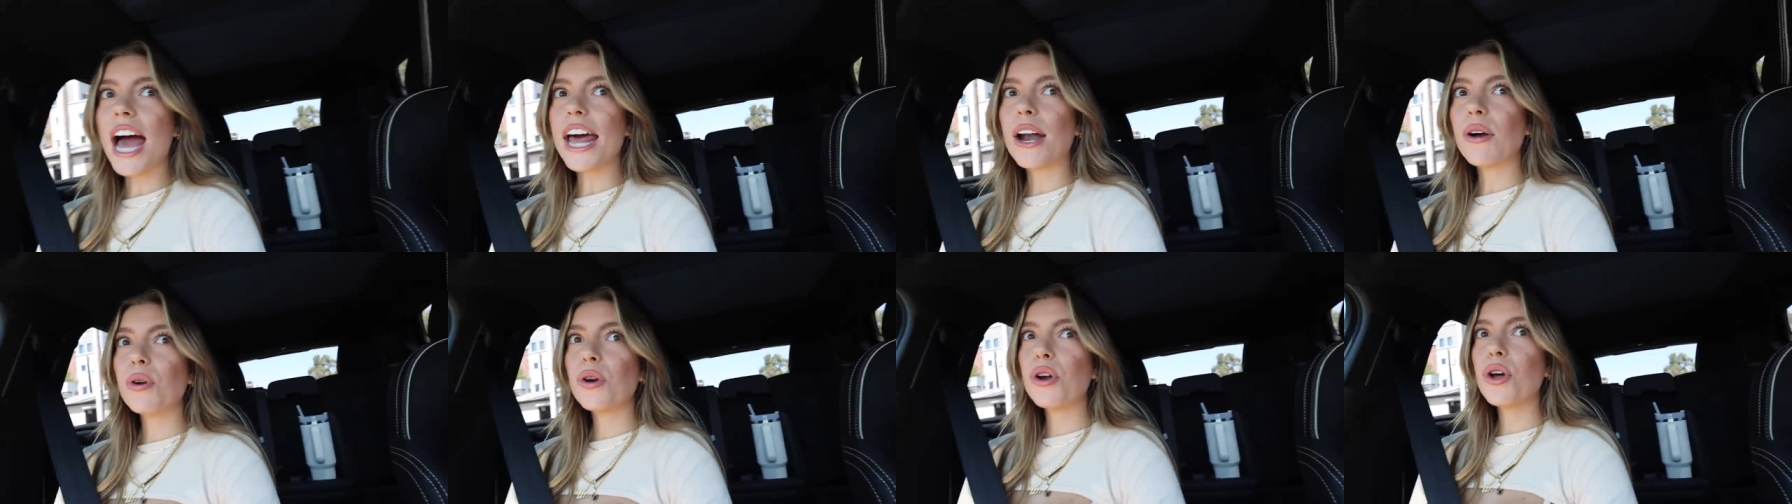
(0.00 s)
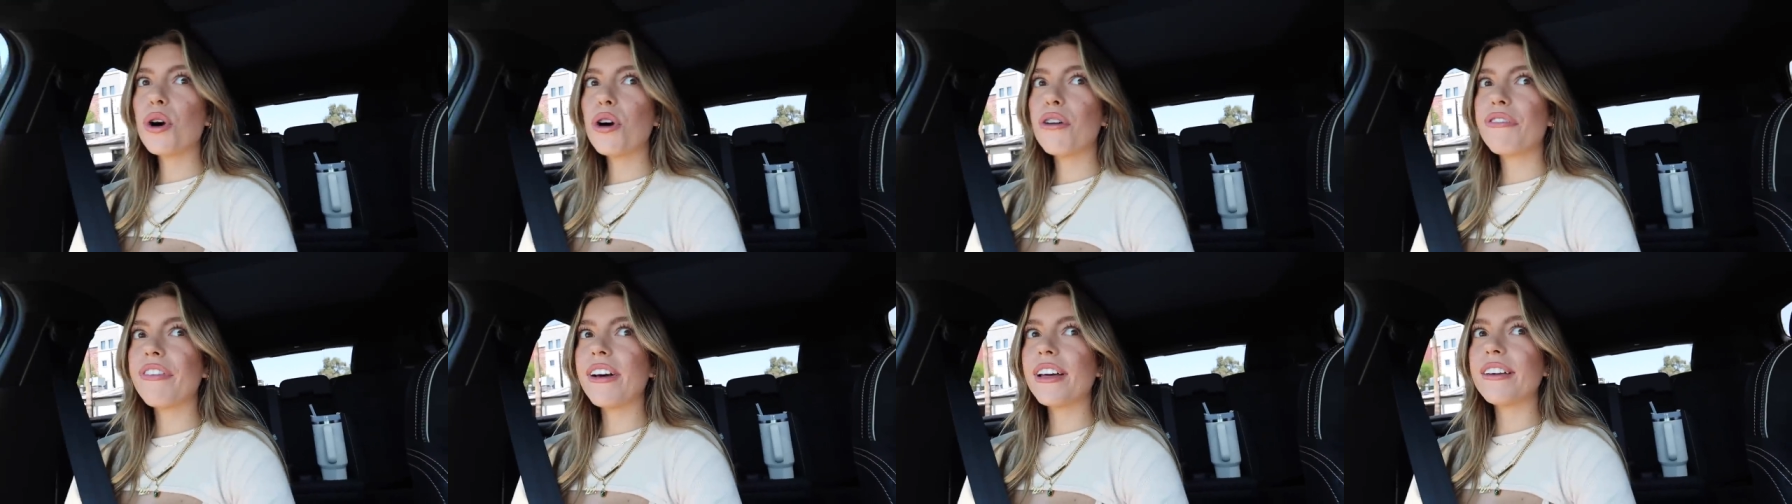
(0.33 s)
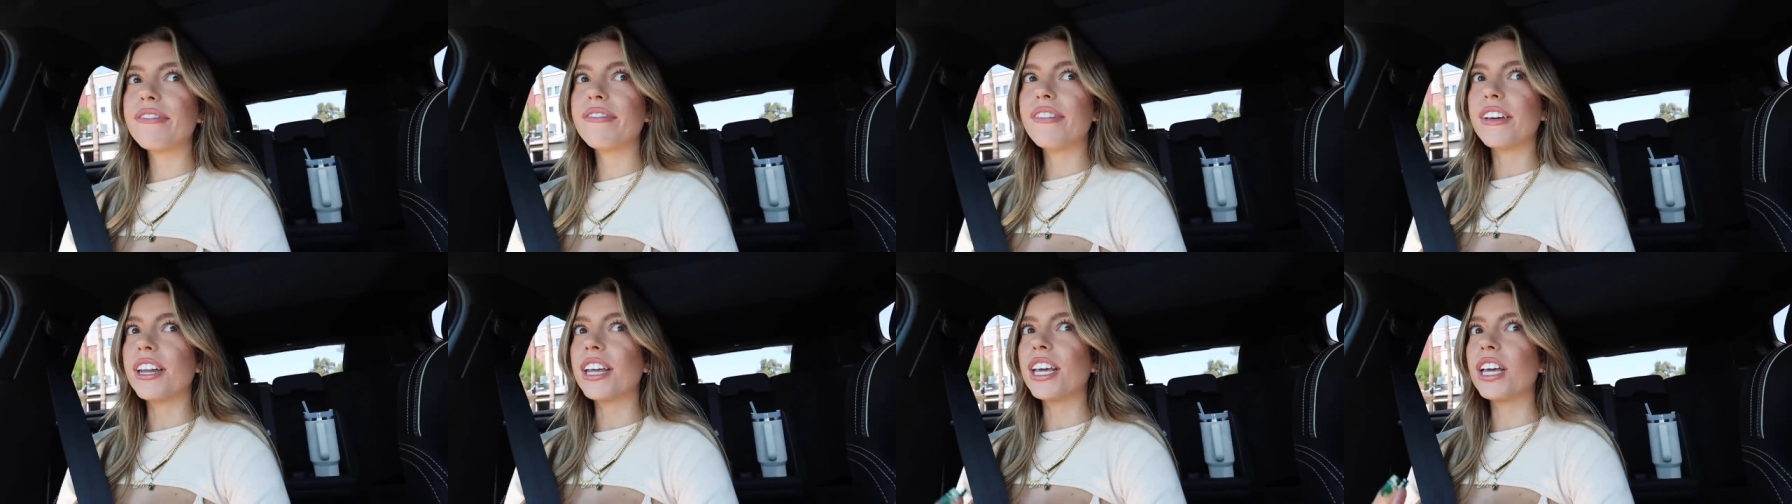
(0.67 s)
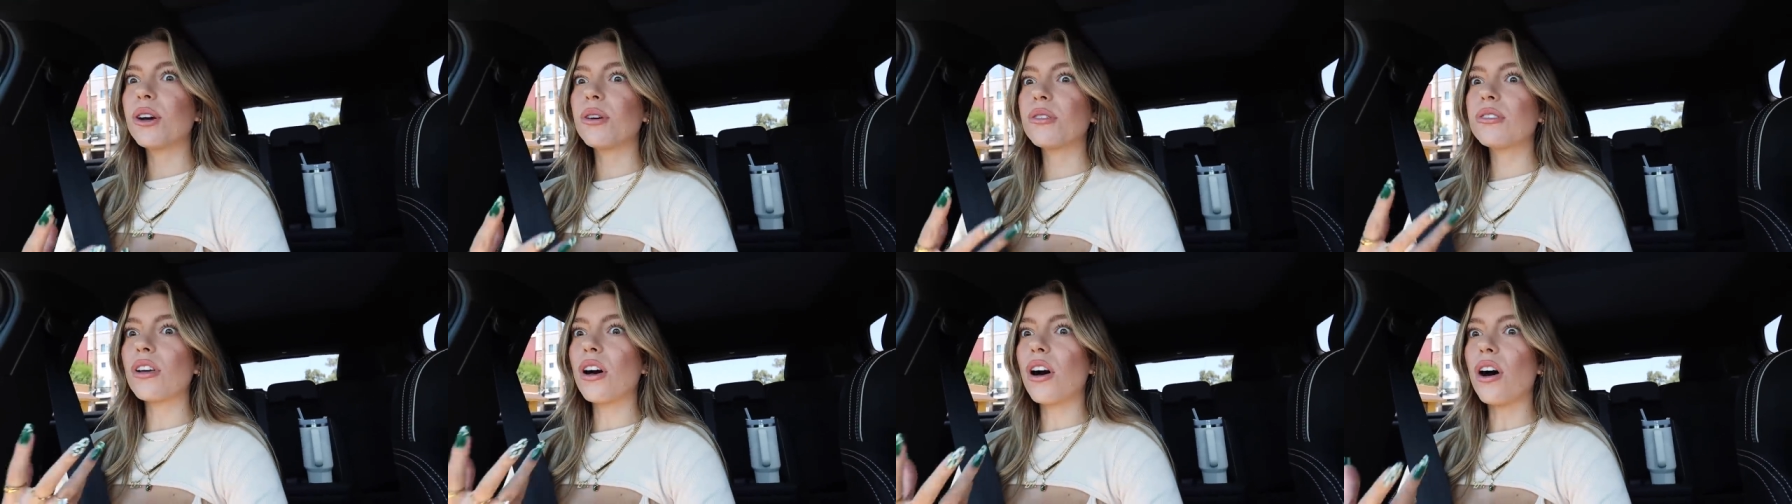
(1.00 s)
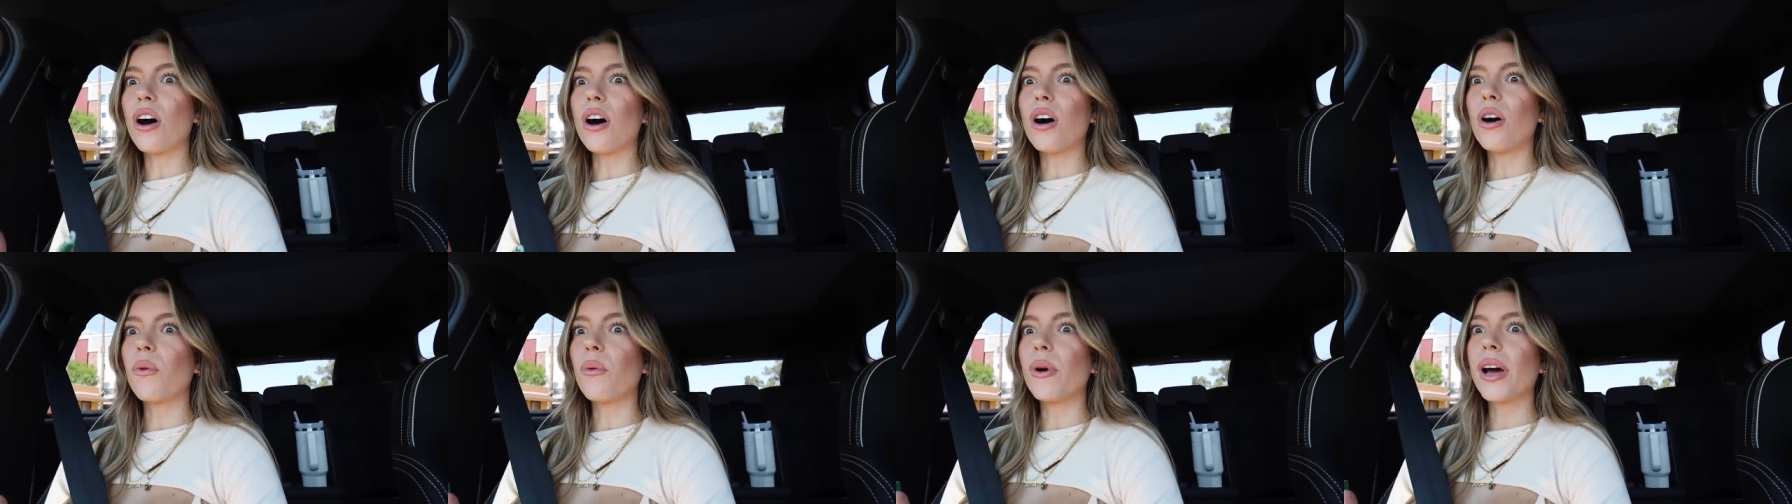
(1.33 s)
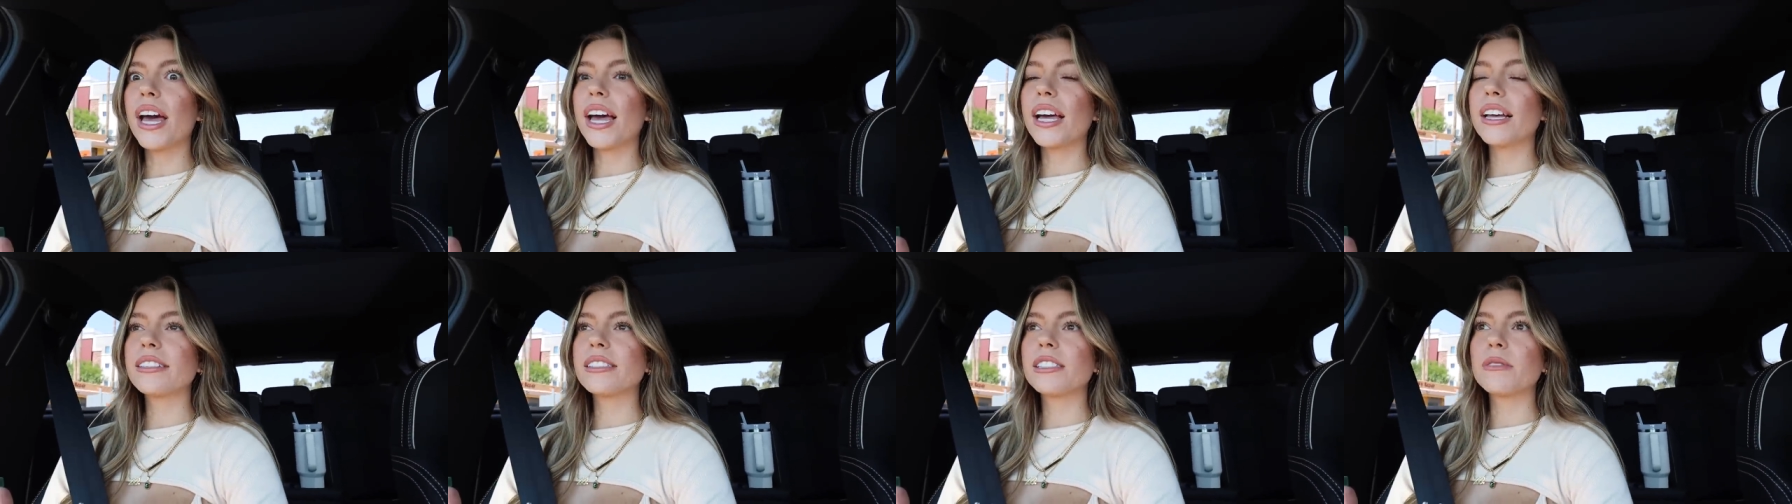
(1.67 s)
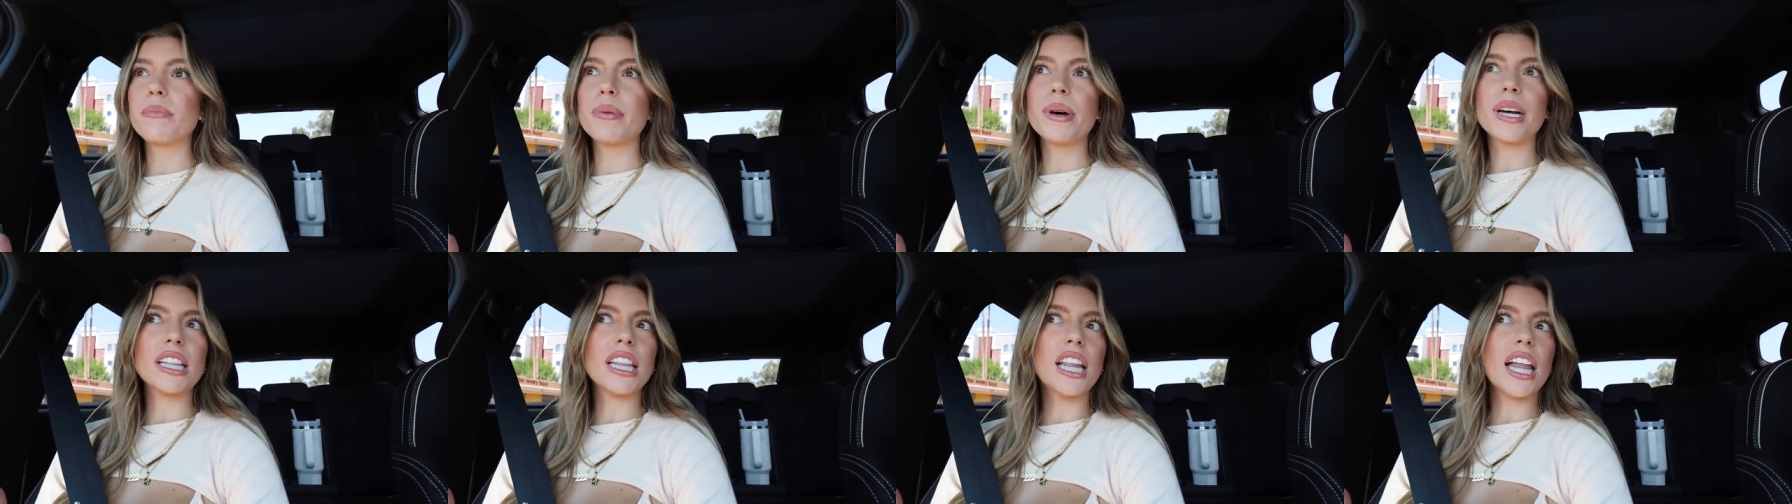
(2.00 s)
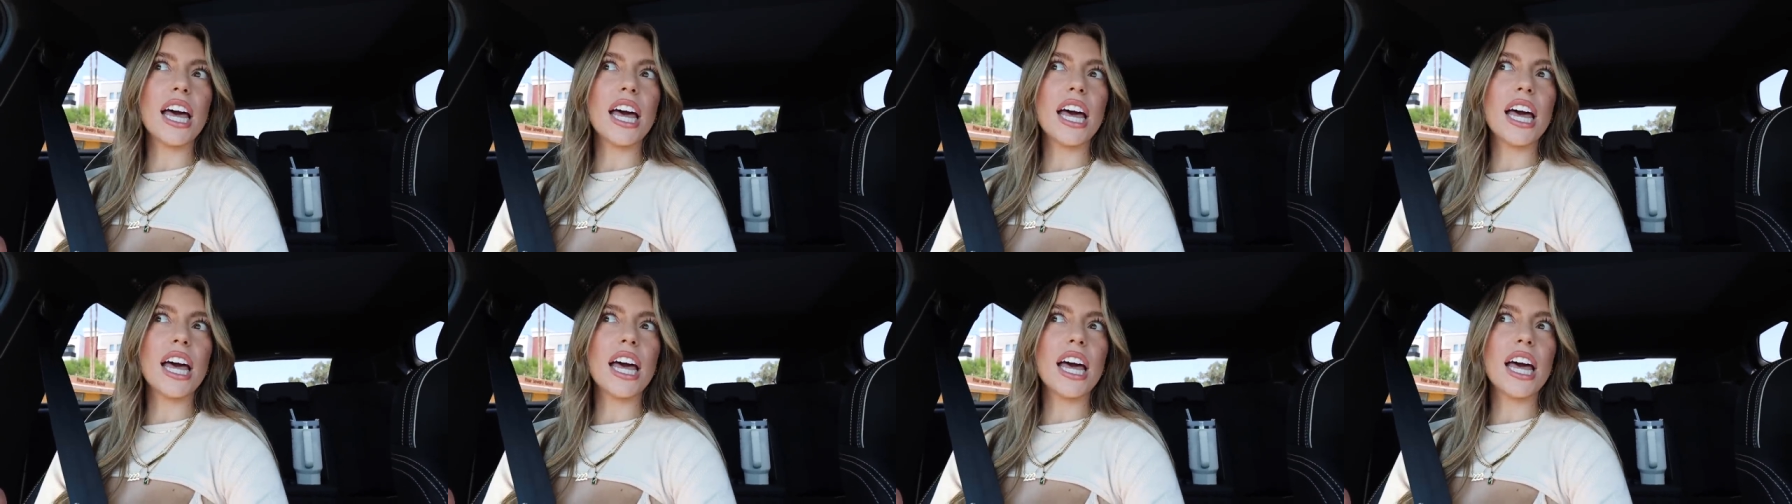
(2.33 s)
I don't know if I videoed the hallways, but,